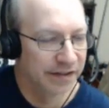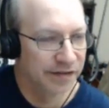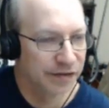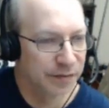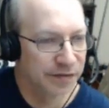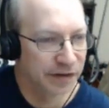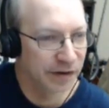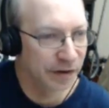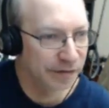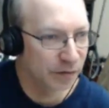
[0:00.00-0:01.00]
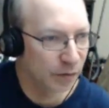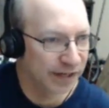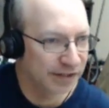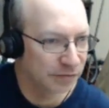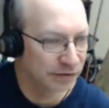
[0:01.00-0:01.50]
it's going to be very hard for
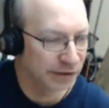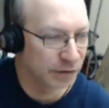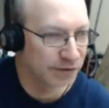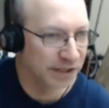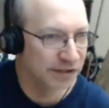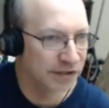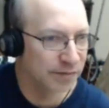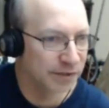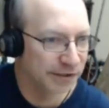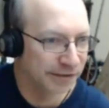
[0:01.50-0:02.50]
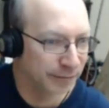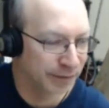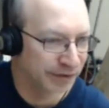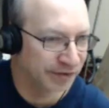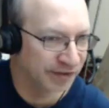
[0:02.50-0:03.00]
White to really hold on to the material
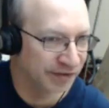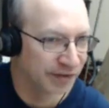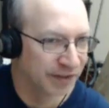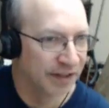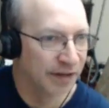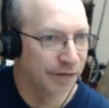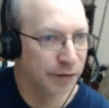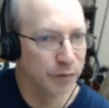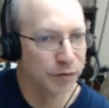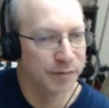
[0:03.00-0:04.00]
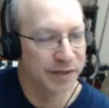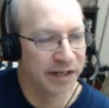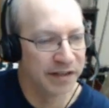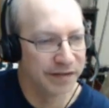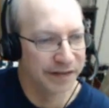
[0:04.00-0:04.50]
because he's a few moves
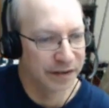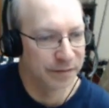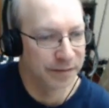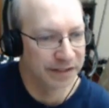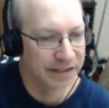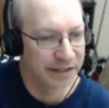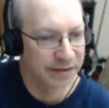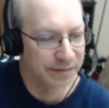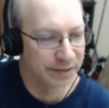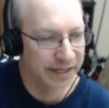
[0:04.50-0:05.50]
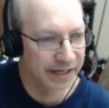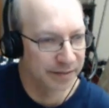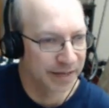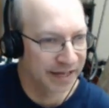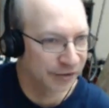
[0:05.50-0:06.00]
behind in development, and
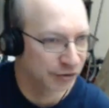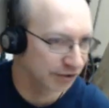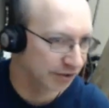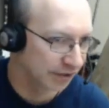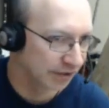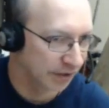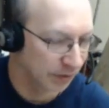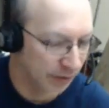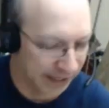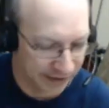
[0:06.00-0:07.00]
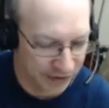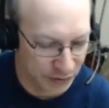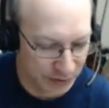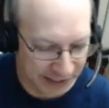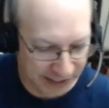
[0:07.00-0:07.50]
Black managed okay in 2